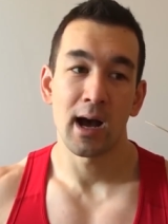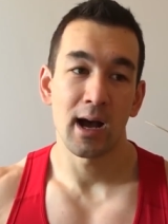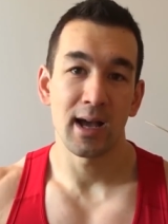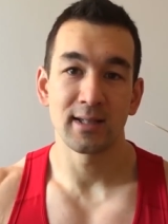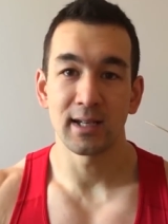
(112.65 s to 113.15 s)

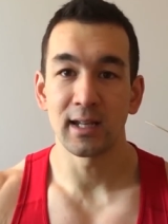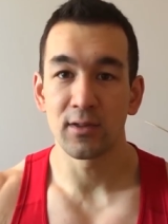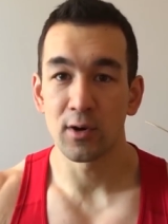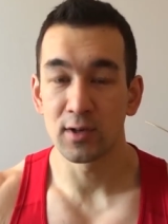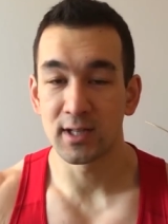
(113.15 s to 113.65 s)
Uh, as
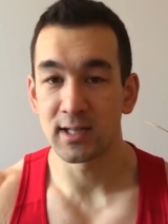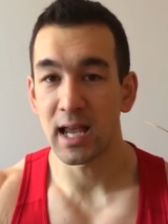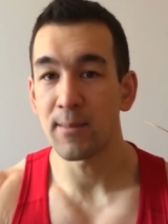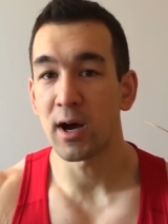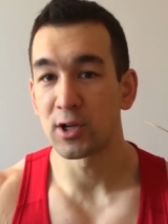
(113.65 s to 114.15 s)
eating those
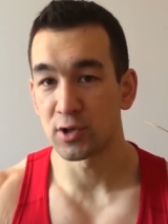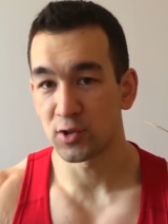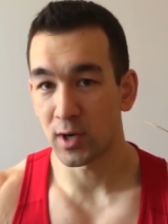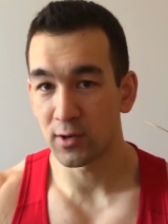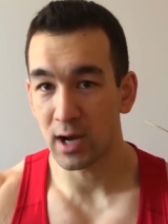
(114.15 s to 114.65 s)
same one
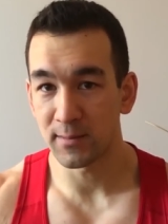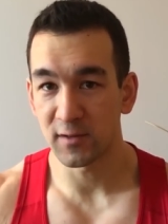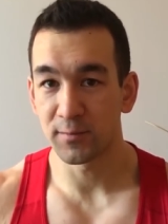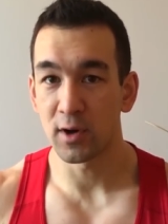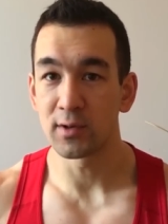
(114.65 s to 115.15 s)
hundred twenty
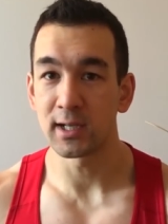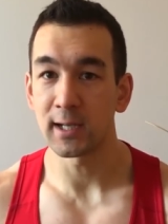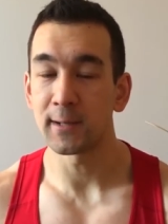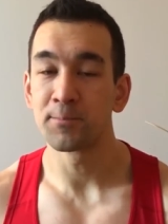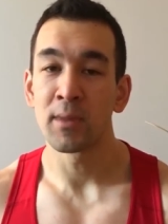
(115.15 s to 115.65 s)
grams of
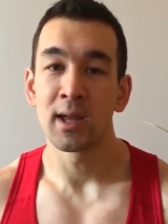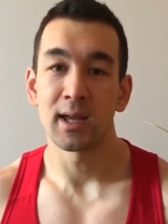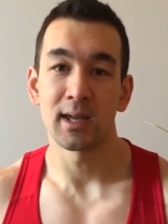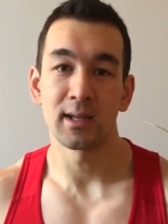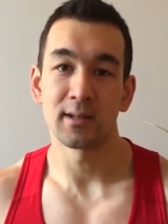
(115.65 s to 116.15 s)
protein
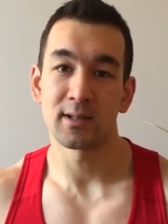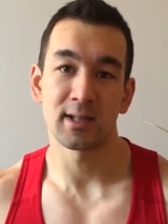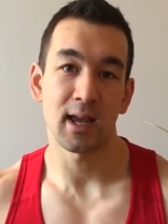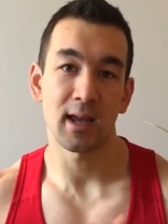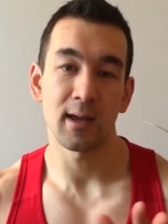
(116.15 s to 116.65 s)
in,
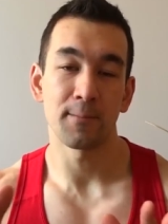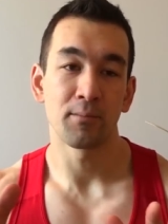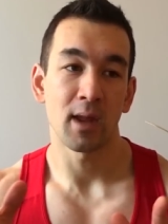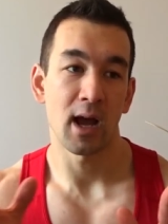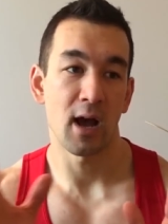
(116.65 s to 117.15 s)

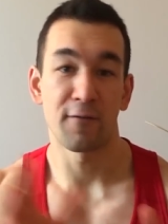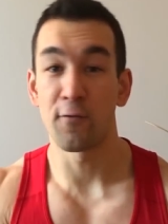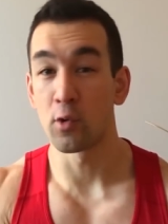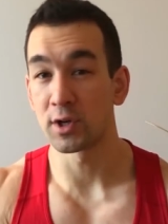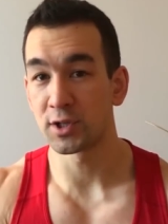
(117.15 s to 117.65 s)
say, uh,
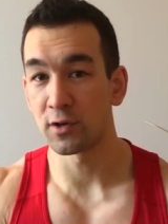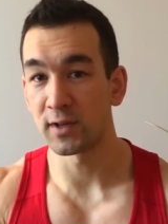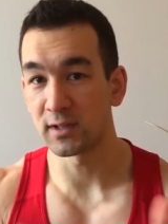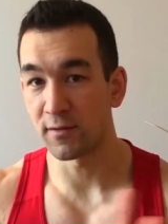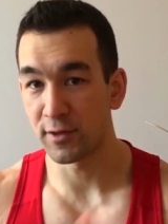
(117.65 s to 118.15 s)
four
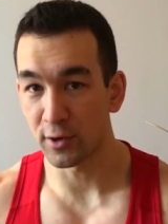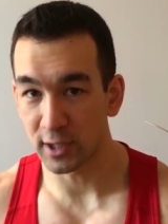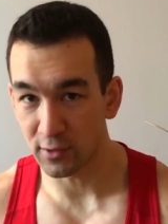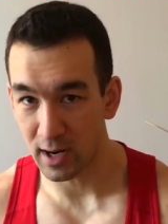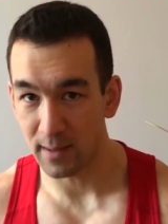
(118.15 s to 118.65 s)
servings of
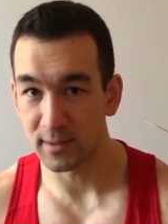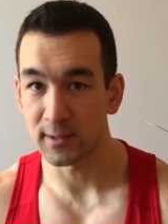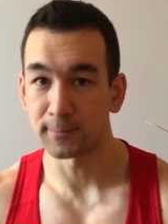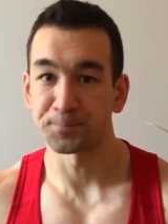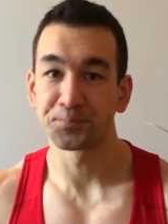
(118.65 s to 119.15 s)
thirty
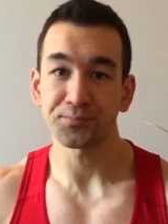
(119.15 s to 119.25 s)
grams.